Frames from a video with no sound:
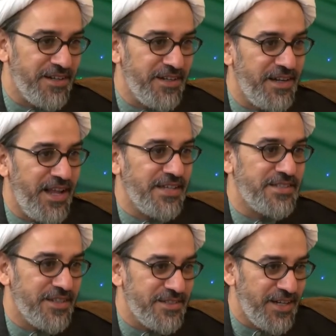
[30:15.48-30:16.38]
Last
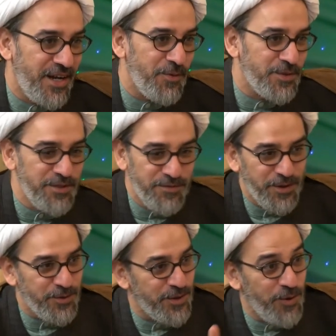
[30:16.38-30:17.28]
Thursday night was different
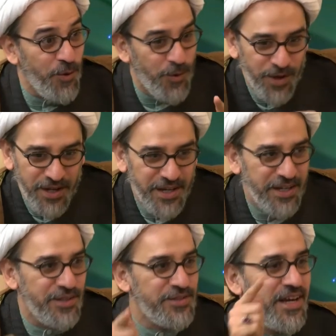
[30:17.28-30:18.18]
today. No, it
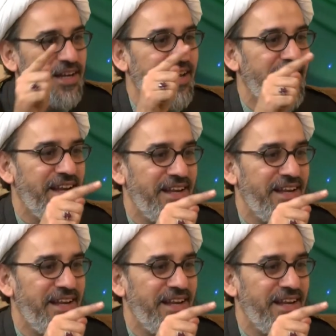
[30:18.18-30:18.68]
is again.